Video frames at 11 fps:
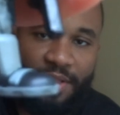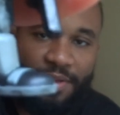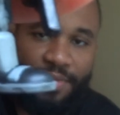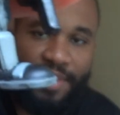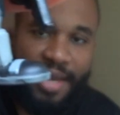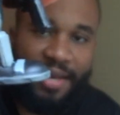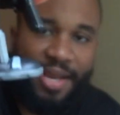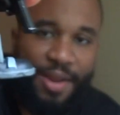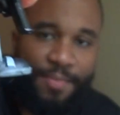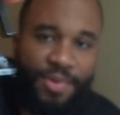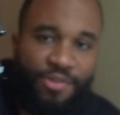included that,
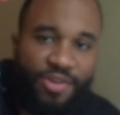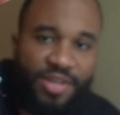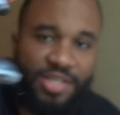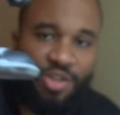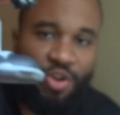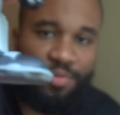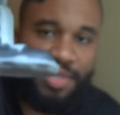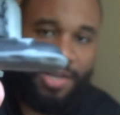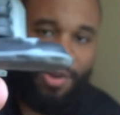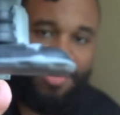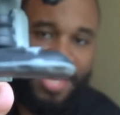but there is
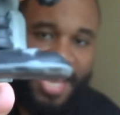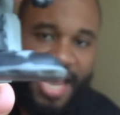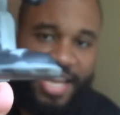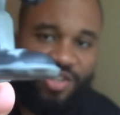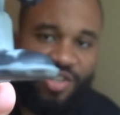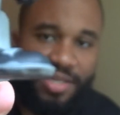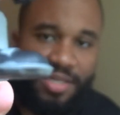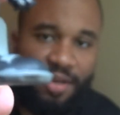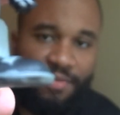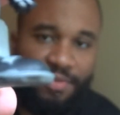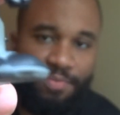sculpting on the edges
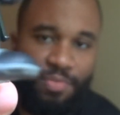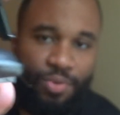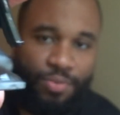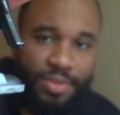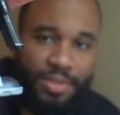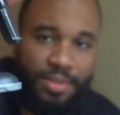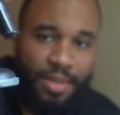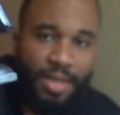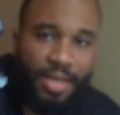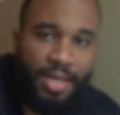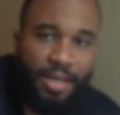of the boots
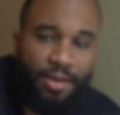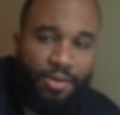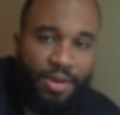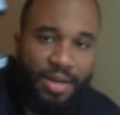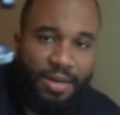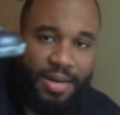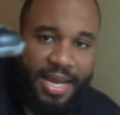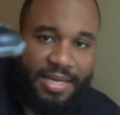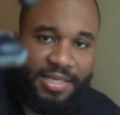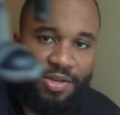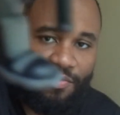here.
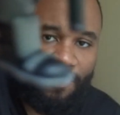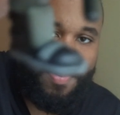Nice silver